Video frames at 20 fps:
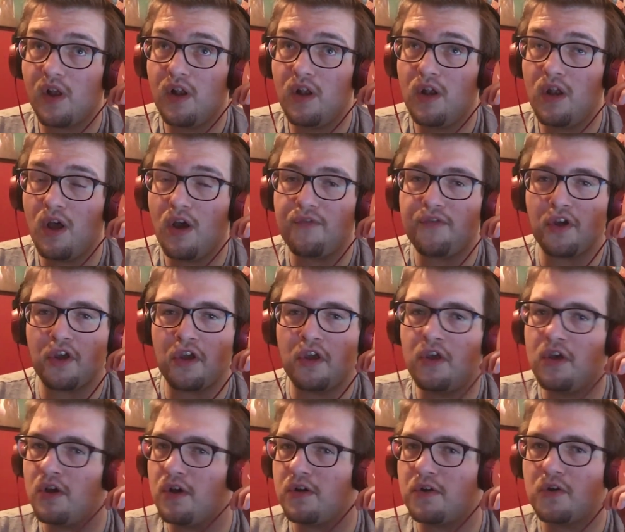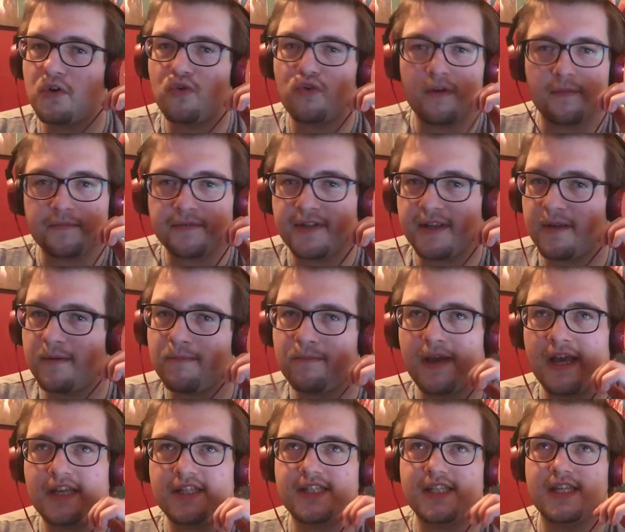love a good cryptic
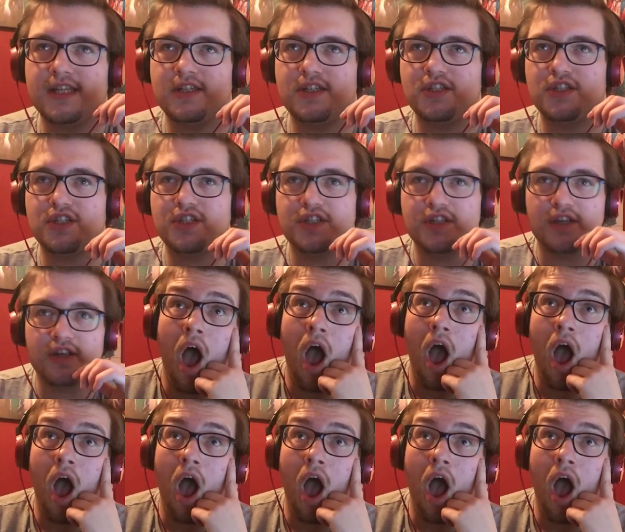message.